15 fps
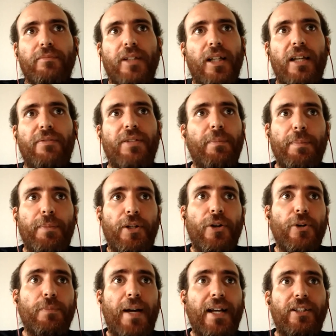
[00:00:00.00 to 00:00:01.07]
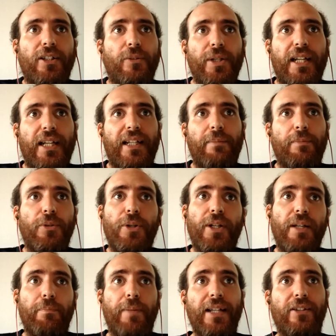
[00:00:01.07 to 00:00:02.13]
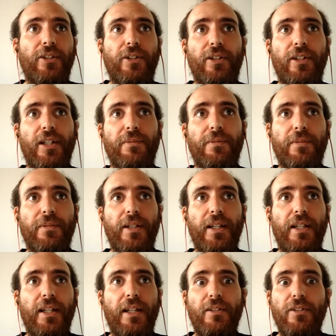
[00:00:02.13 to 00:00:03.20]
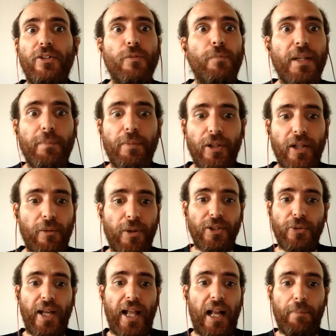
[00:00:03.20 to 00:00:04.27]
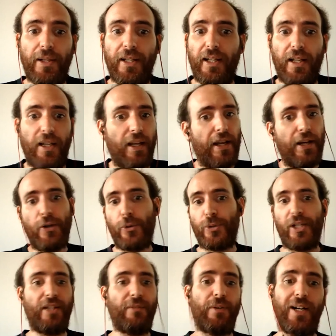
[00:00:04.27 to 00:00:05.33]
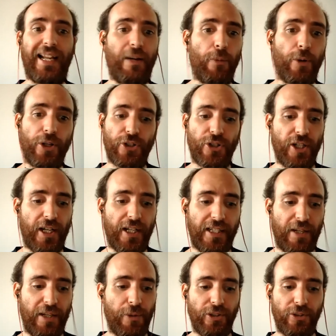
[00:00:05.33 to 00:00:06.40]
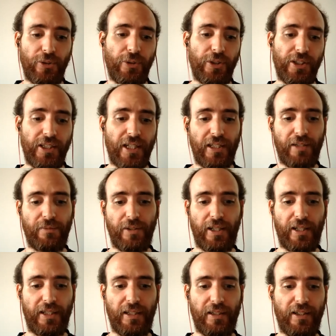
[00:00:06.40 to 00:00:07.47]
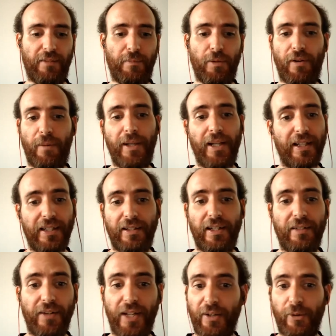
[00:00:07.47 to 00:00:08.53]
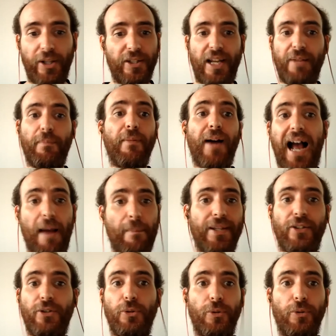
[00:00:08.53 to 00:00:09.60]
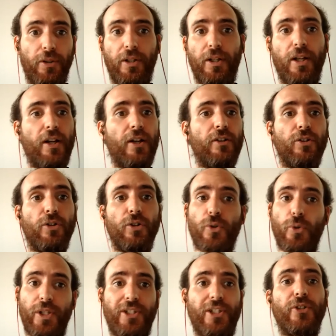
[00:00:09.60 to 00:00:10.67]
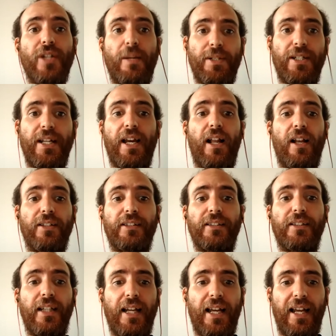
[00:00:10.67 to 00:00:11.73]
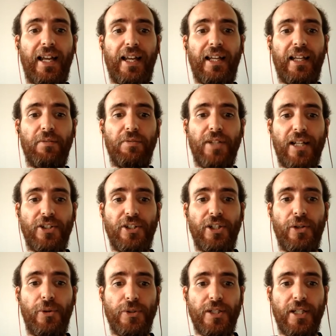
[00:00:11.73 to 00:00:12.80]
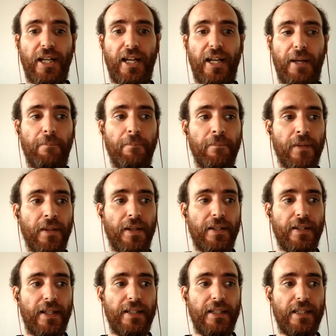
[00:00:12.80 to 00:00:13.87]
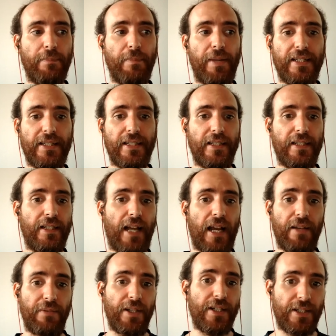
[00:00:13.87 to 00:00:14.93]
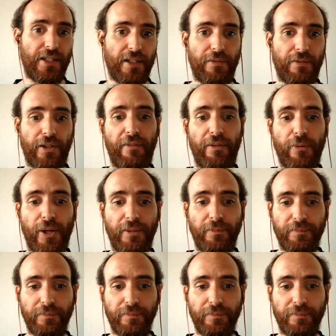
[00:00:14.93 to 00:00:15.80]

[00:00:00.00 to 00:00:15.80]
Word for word: If the people knows Python, we can keep doing it in Python. If uh, the new people I to help knows a different language and they want to do it in a different, like they're more familiar in a different language, like I'm happy to to switch to something else uh, if that shows uh, that this makes life easier for everyone.